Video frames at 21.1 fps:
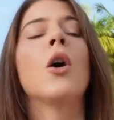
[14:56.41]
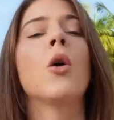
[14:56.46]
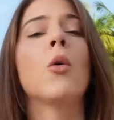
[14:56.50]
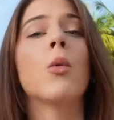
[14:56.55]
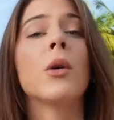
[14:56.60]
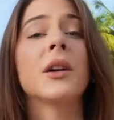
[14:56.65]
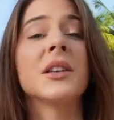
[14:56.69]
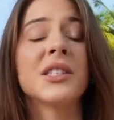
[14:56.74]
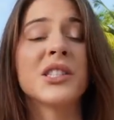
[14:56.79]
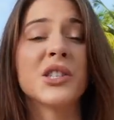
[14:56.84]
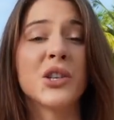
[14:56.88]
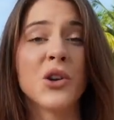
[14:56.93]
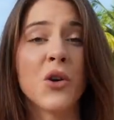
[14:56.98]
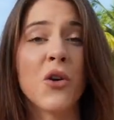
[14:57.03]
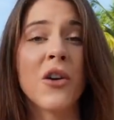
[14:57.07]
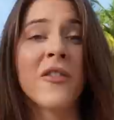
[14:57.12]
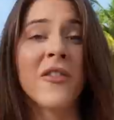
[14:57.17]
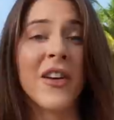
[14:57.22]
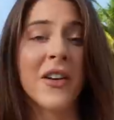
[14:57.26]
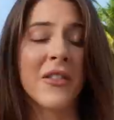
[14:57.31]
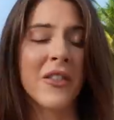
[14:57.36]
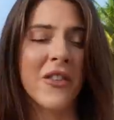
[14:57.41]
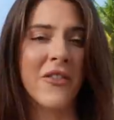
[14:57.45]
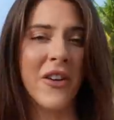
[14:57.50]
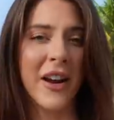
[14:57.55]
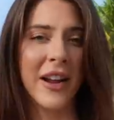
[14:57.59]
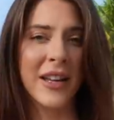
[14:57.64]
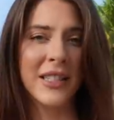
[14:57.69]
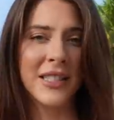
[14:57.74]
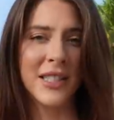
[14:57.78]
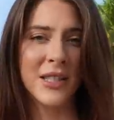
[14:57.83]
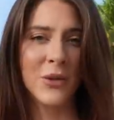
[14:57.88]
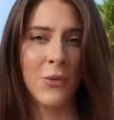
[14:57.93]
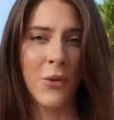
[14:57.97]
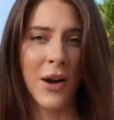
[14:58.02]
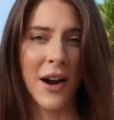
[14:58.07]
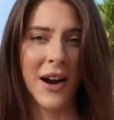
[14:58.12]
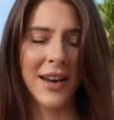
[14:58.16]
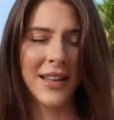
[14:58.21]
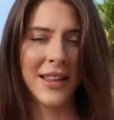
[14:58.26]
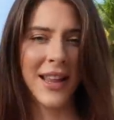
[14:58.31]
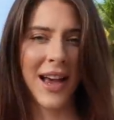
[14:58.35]
What is your favorite fragrance to
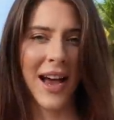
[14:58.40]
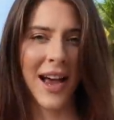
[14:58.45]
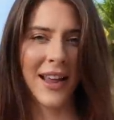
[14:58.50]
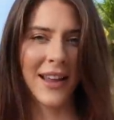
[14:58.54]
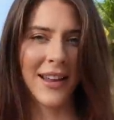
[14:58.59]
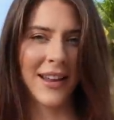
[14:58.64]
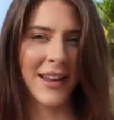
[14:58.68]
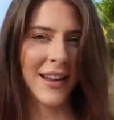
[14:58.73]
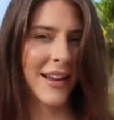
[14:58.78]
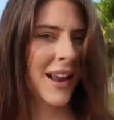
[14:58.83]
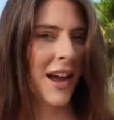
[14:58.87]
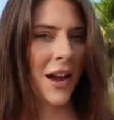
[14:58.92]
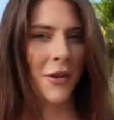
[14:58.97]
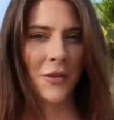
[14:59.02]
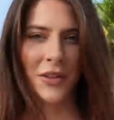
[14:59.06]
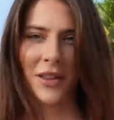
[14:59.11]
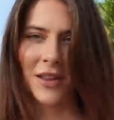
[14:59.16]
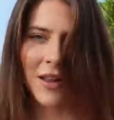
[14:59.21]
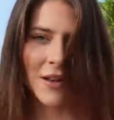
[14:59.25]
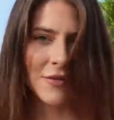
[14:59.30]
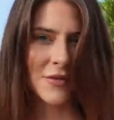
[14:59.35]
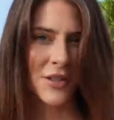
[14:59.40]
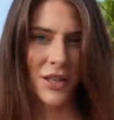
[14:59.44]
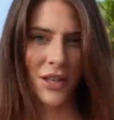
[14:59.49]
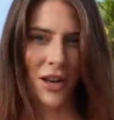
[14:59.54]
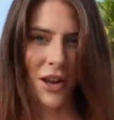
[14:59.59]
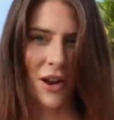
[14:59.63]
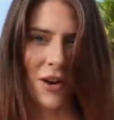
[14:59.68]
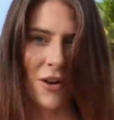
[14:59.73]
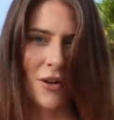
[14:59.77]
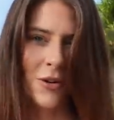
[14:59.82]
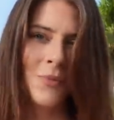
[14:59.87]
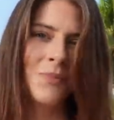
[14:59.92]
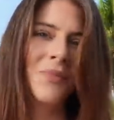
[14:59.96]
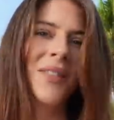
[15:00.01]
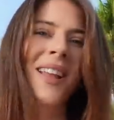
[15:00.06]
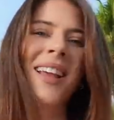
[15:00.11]
wear in the high heat? I would love to know.